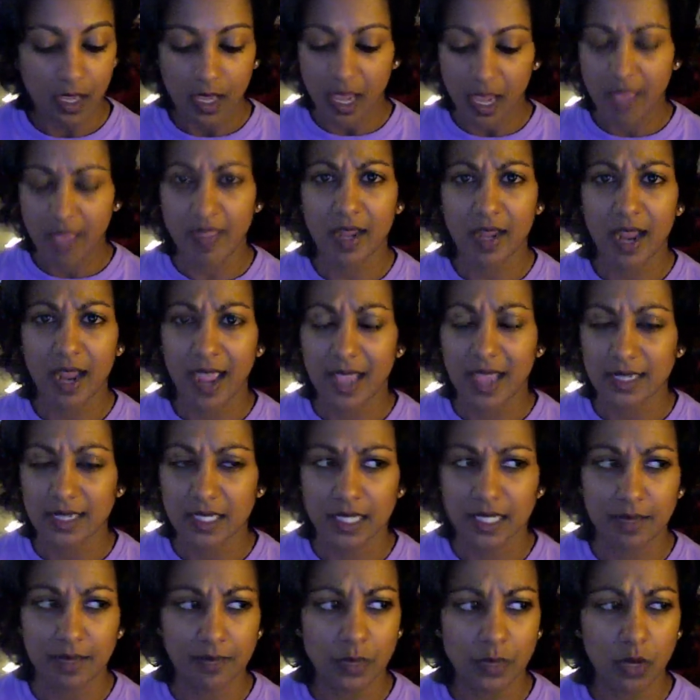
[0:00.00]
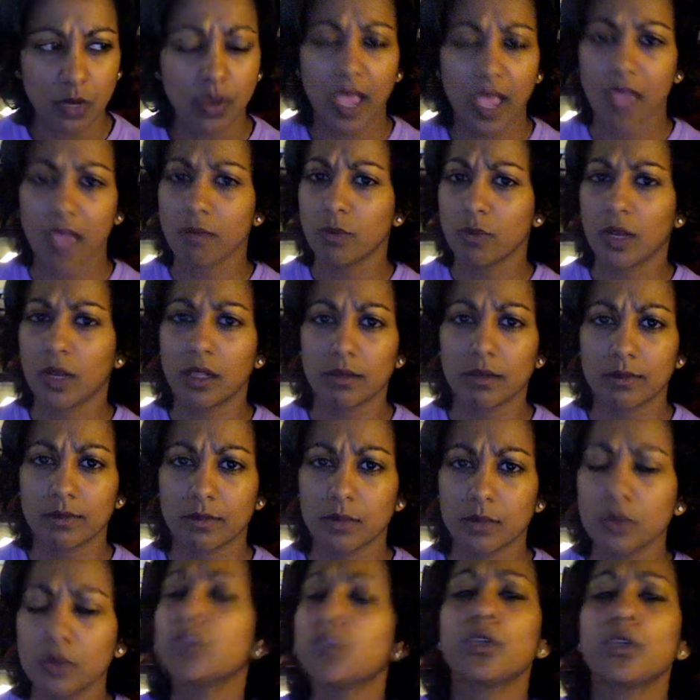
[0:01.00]
And then I ask them, okay, well,
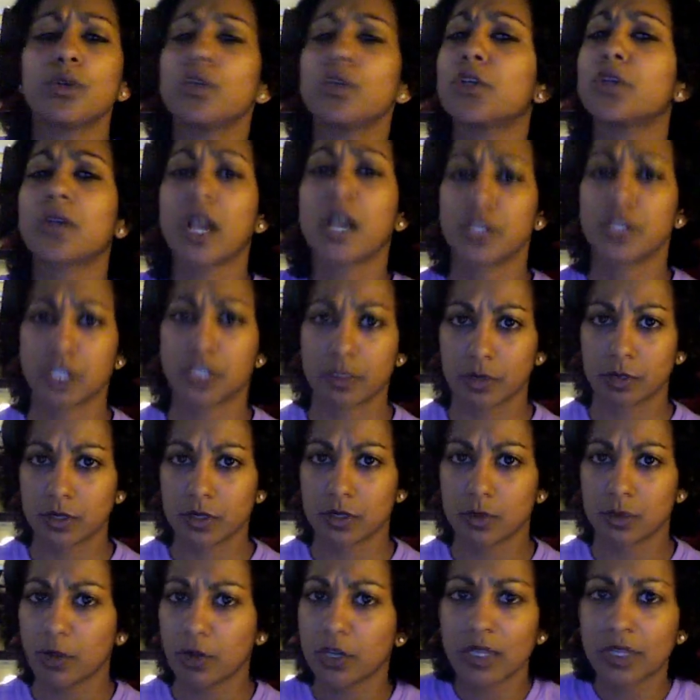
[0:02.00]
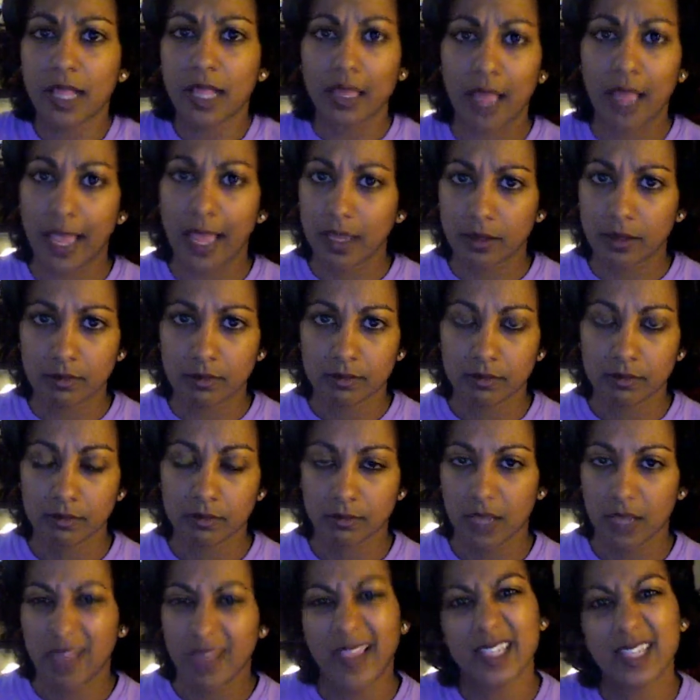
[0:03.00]
who are your, who are your customers? What are they like?
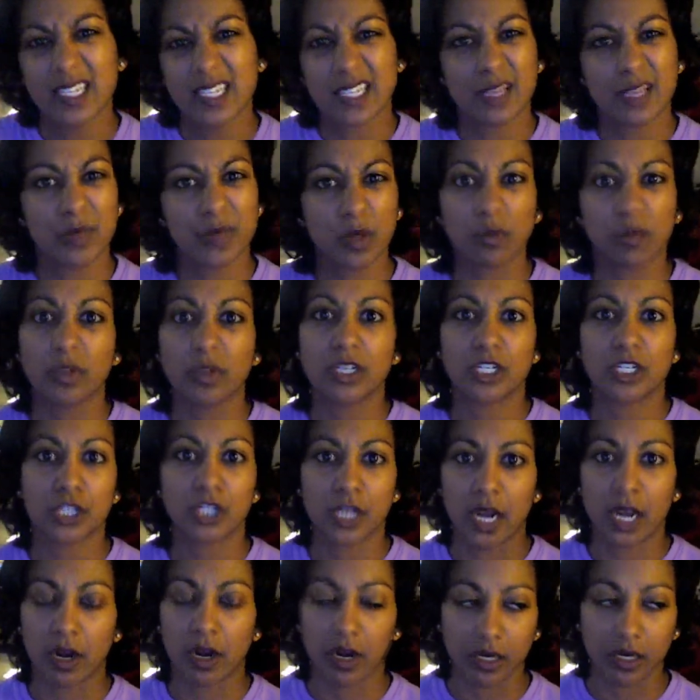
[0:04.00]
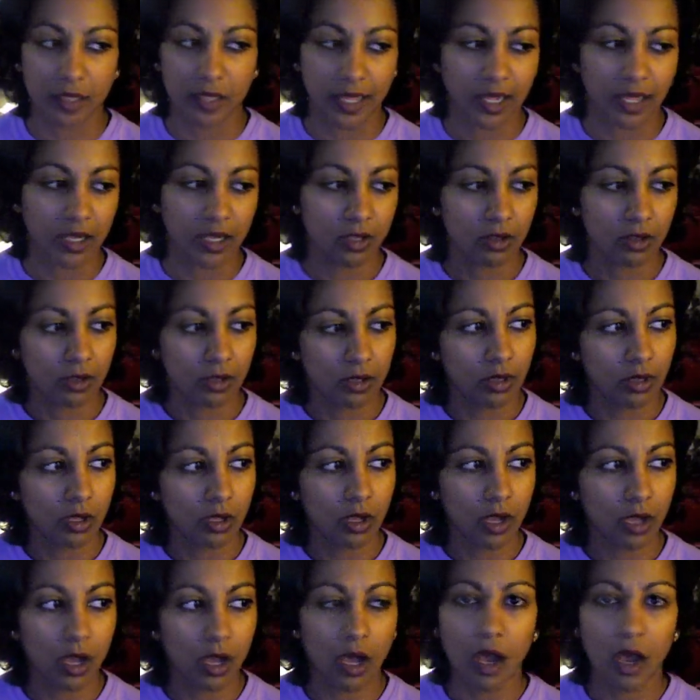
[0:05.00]
And they say something really generic like,
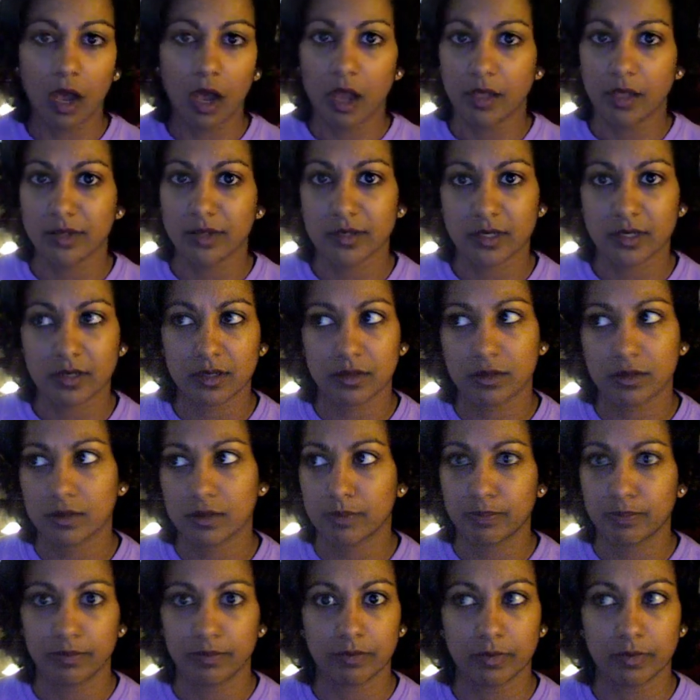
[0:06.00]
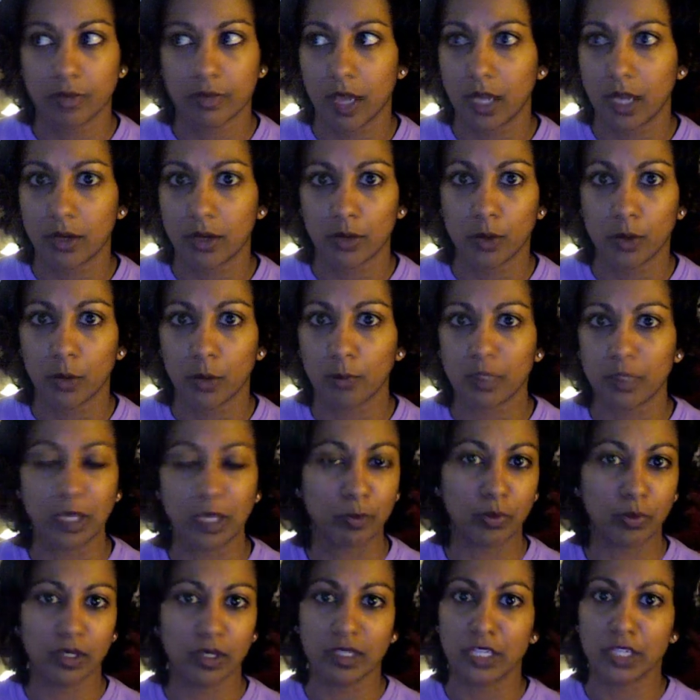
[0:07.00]
oh, it's, I don't know,
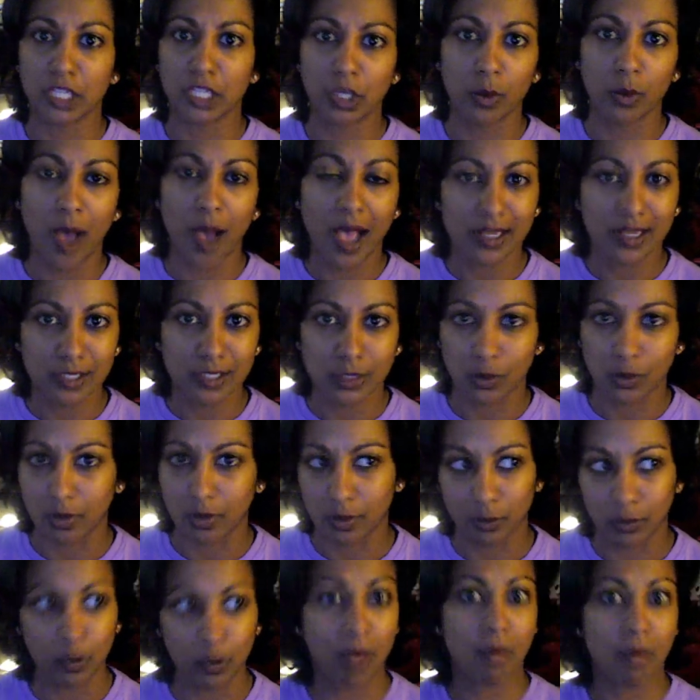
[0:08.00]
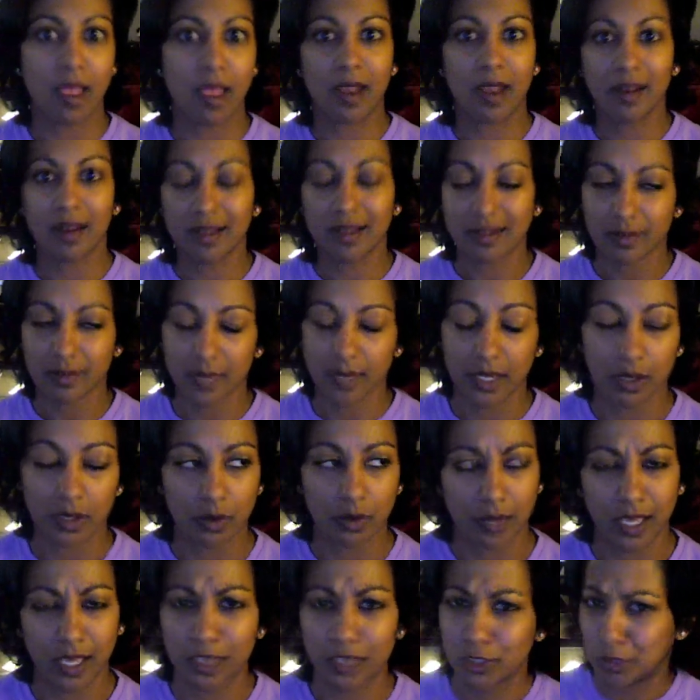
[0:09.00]
people in the US or women. I'm like,
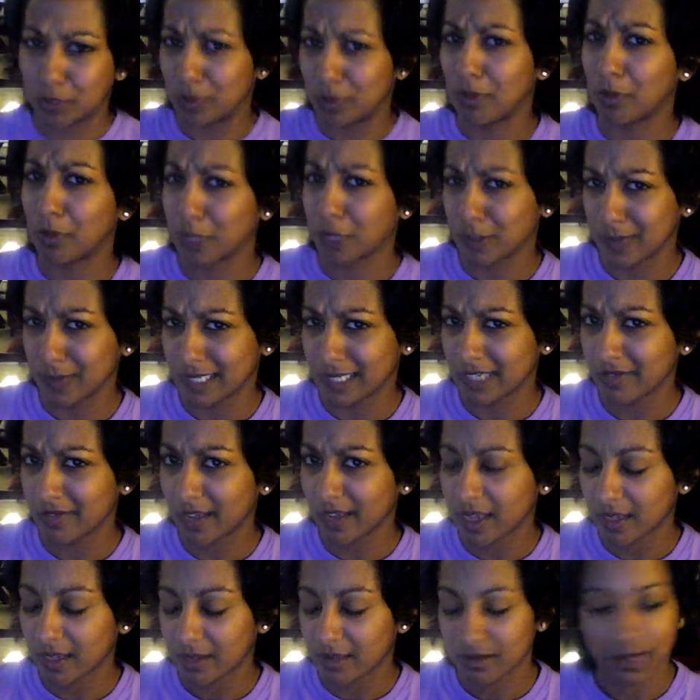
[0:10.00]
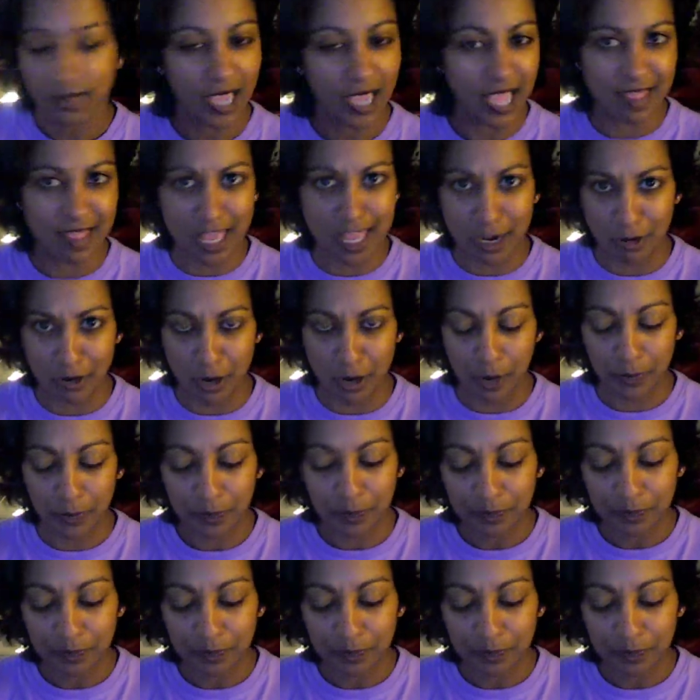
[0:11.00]
okay, could you be more specific? And they don't know.